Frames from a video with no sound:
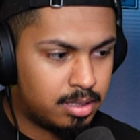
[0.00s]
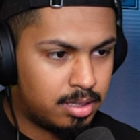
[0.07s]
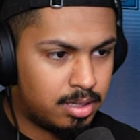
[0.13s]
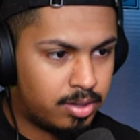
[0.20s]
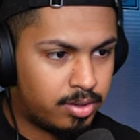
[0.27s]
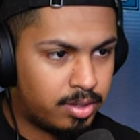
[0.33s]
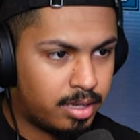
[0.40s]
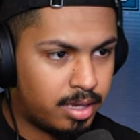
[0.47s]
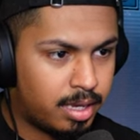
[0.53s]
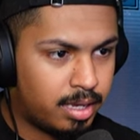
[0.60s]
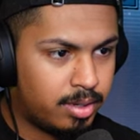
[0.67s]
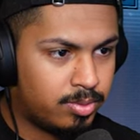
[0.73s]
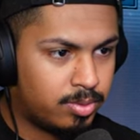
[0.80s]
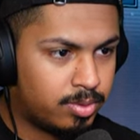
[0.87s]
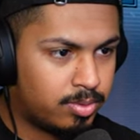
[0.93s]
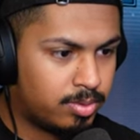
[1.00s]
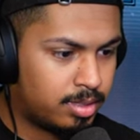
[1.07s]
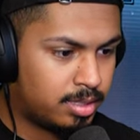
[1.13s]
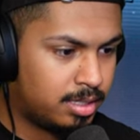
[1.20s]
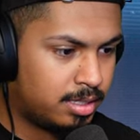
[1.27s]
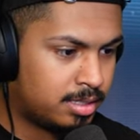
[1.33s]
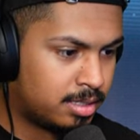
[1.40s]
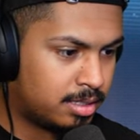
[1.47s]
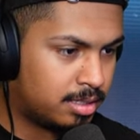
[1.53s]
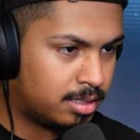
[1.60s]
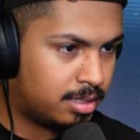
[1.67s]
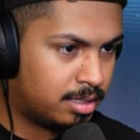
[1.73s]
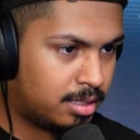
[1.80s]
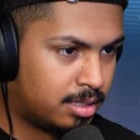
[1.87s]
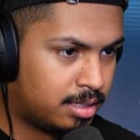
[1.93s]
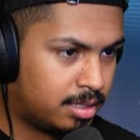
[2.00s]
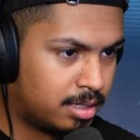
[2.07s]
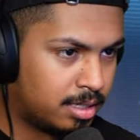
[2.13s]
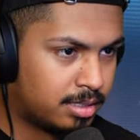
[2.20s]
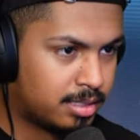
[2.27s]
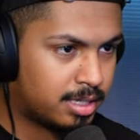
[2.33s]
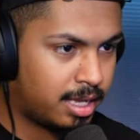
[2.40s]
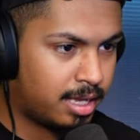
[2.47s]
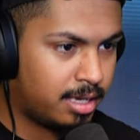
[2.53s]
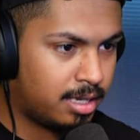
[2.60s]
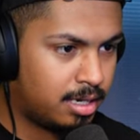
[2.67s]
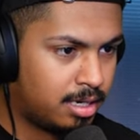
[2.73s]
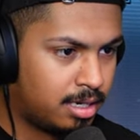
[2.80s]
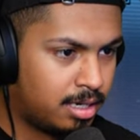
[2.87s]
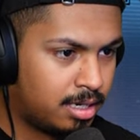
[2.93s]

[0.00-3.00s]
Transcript: Okay, well, what is it? A skin?